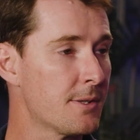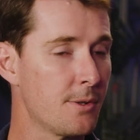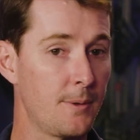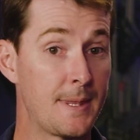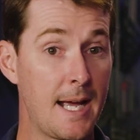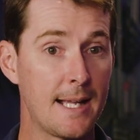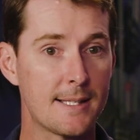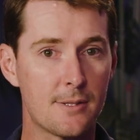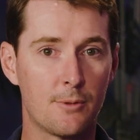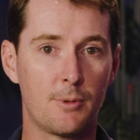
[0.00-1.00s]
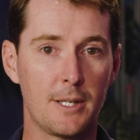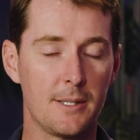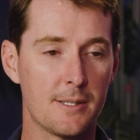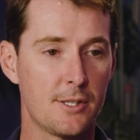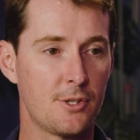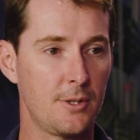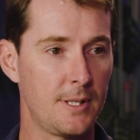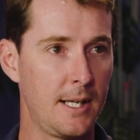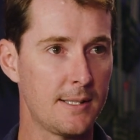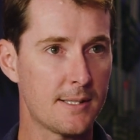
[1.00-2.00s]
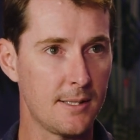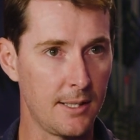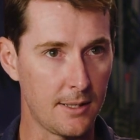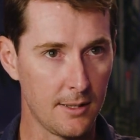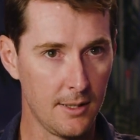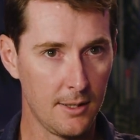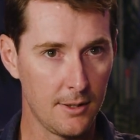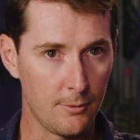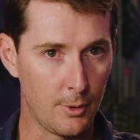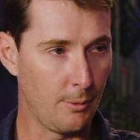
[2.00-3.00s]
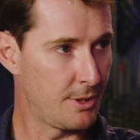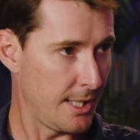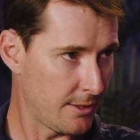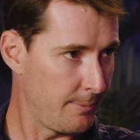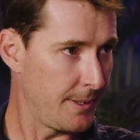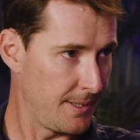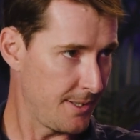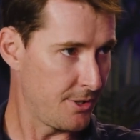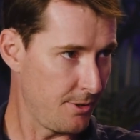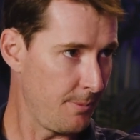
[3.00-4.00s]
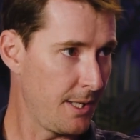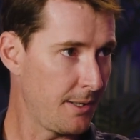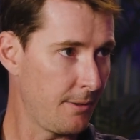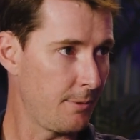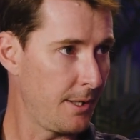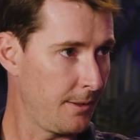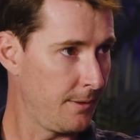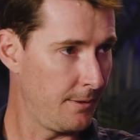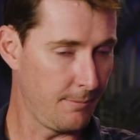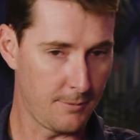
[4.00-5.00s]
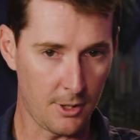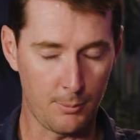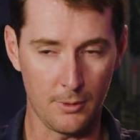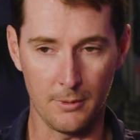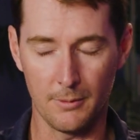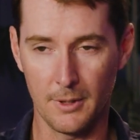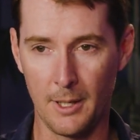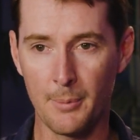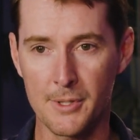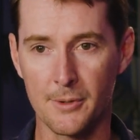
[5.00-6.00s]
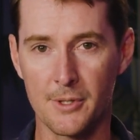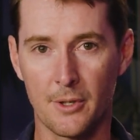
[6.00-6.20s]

So that's the right decision. That's like, we, we talked about decision making, right? A couple episodes